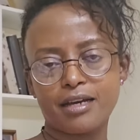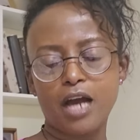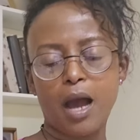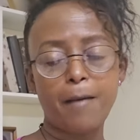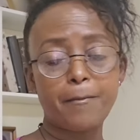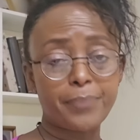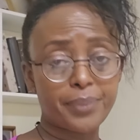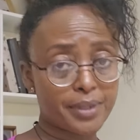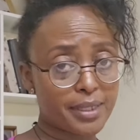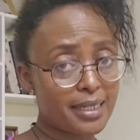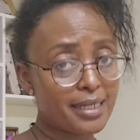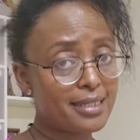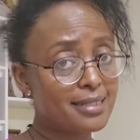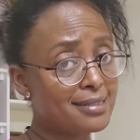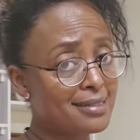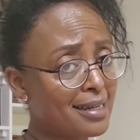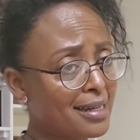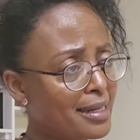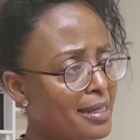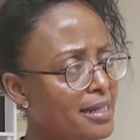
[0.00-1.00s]
The company
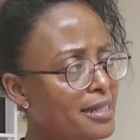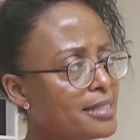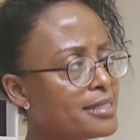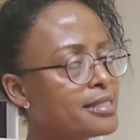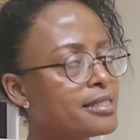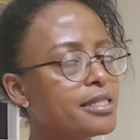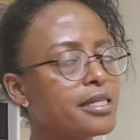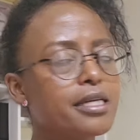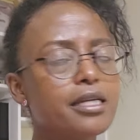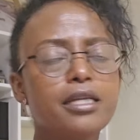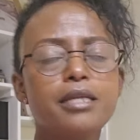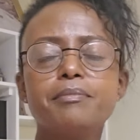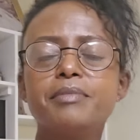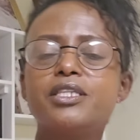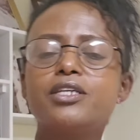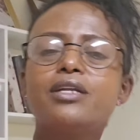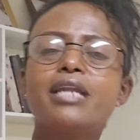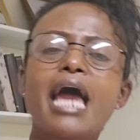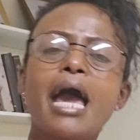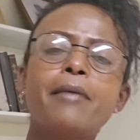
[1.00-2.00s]
is LLC,
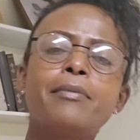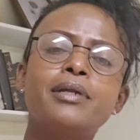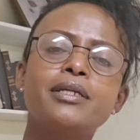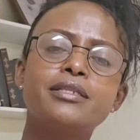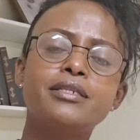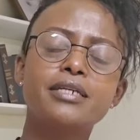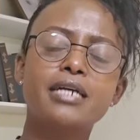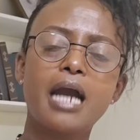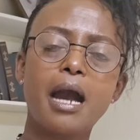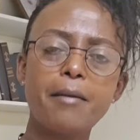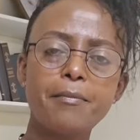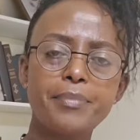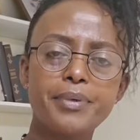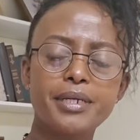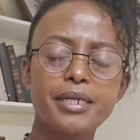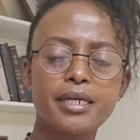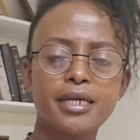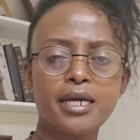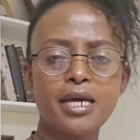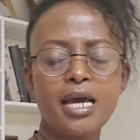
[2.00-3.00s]
limited liability
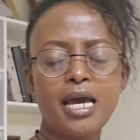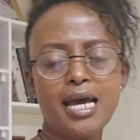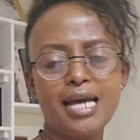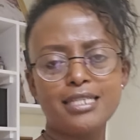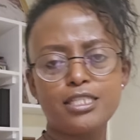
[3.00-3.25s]
company.